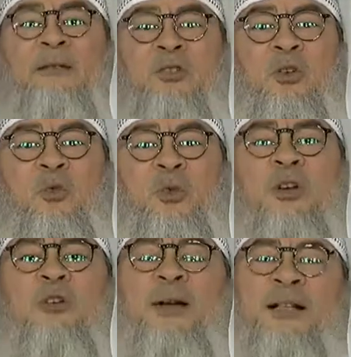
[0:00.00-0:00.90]
So we
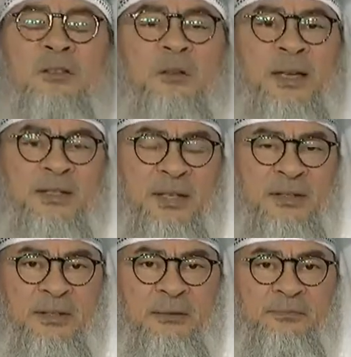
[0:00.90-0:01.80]
go back to the
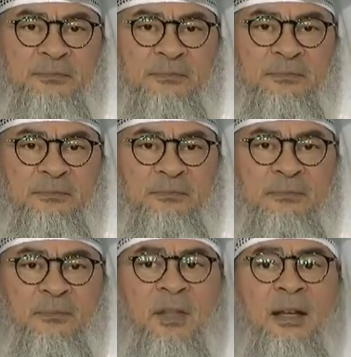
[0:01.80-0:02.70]
basics.
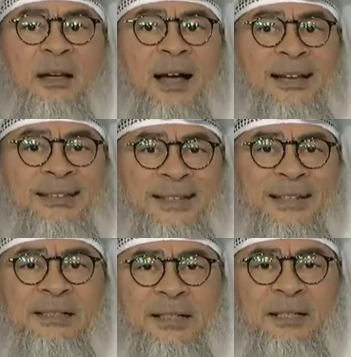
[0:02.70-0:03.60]

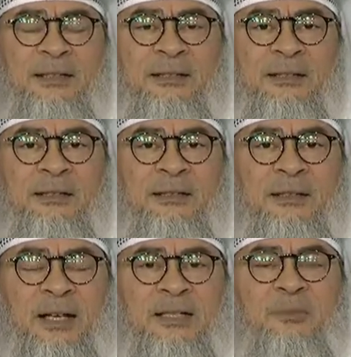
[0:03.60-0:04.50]
Ideally,
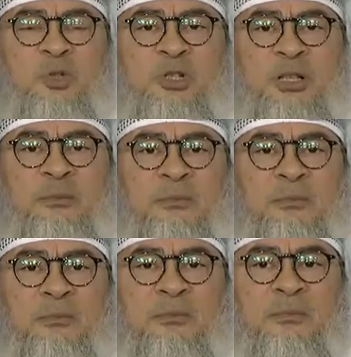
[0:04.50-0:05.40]
as a Muslim,
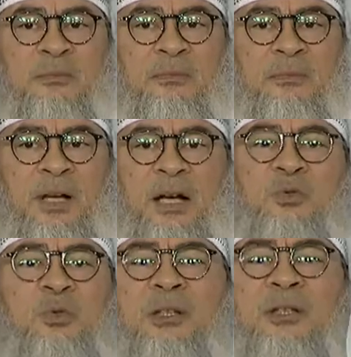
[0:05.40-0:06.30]
I
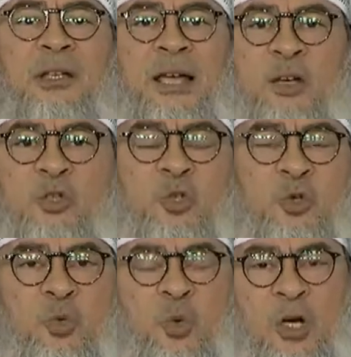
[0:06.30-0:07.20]
do not encourage you
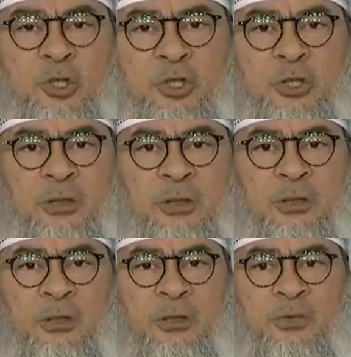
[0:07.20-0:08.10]
to watch
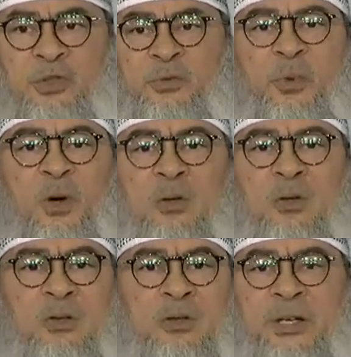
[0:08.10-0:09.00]
football
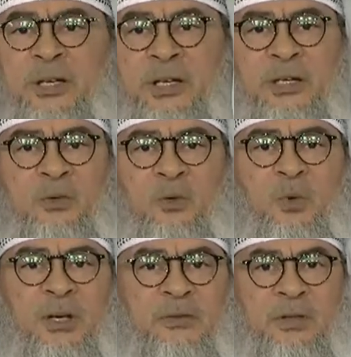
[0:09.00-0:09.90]
or cricket or
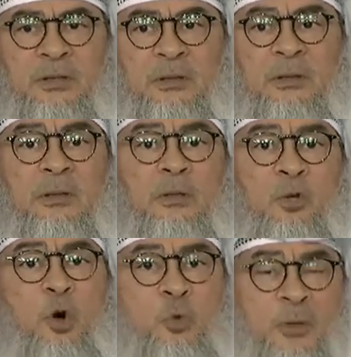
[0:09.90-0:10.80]
whatever.
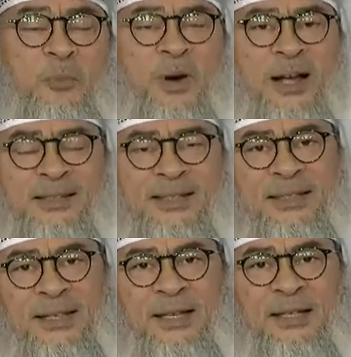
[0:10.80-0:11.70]
Go and practice
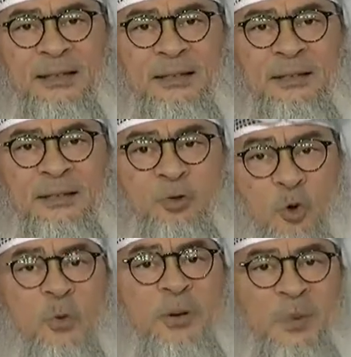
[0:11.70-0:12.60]
it, akhi.
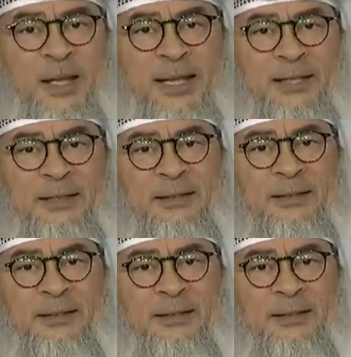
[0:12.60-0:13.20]
Go and play.